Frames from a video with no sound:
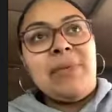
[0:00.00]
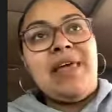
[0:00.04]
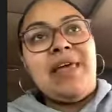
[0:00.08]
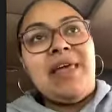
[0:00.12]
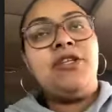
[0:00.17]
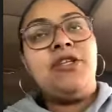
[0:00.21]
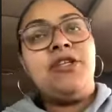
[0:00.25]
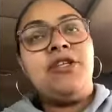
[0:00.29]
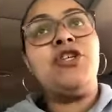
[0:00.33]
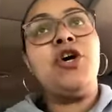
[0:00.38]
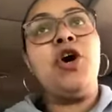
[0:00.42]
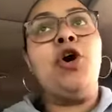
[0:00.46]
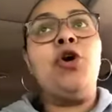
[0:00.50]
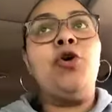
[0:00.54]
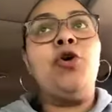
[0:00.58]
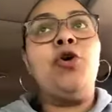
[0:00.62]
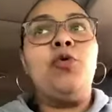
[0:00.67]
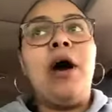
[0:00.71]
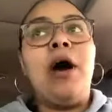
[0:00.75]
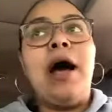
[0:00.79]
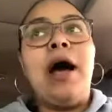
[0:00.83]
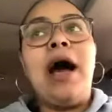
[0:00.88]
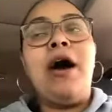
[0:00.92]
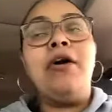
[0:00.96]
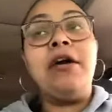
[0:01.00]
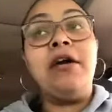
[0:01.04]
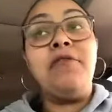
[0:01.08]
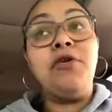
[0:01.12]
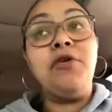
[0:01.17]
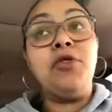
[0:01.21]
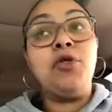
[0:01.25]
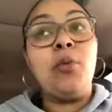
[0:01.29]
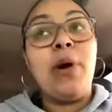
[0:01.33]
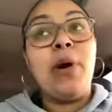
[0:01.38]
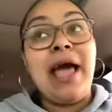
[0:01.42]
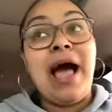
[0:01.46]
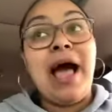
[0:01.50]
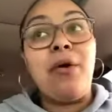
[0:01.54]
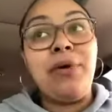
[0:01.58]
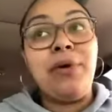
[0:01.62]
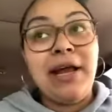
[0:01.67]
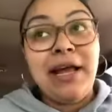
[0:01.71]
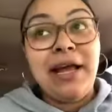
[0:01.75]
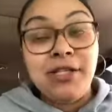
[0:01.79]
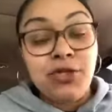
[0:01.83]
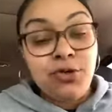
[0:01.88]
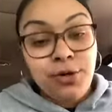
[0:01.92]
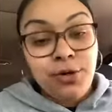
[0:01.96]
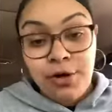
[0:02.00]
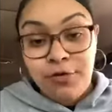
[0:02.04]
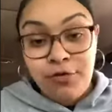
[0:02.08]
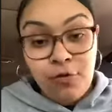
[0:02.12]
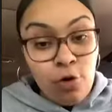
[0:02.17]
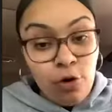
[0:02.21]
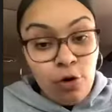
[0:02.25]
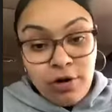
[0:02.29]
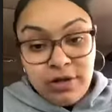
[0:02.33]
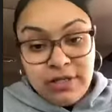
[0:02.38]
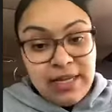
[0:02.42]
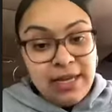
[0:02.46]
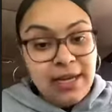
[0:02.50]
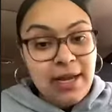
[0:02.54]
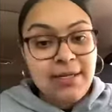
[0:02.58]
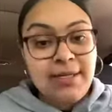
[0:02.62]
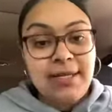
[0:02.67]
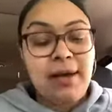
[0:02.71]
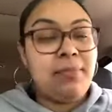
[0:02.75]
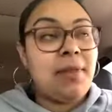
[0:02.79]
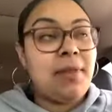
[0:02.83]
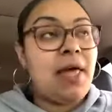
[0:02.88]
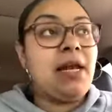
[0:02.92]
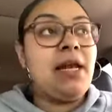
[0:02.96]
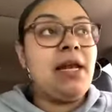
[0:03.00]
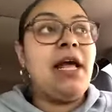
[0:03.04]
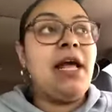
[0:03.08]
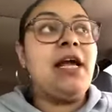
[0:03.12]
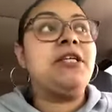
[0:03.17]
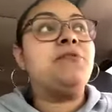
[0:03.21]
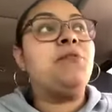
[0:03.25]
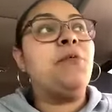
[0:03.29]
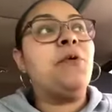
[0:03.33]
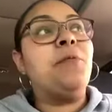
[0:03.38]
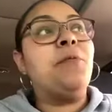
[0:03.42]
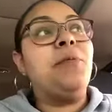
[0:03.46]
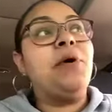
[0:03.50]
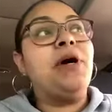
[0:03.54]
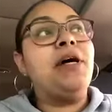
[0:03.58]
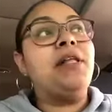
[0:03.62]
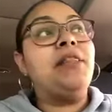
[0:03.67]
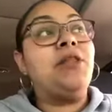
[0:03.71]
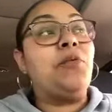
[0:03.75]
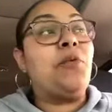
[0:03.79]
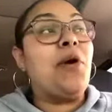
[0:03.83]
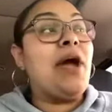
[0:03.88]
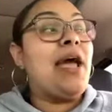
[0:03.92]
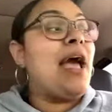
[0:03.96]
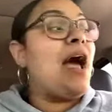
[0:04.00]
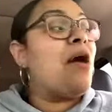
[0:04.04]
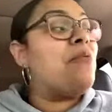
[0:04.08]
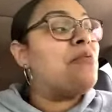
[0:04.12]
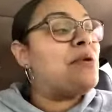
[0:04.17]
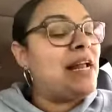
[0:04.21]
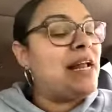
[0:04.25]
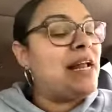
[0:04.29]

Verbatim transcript: So I'll give you the way I would answer. It. Of course, like I said, I'm not an expert, but the way I would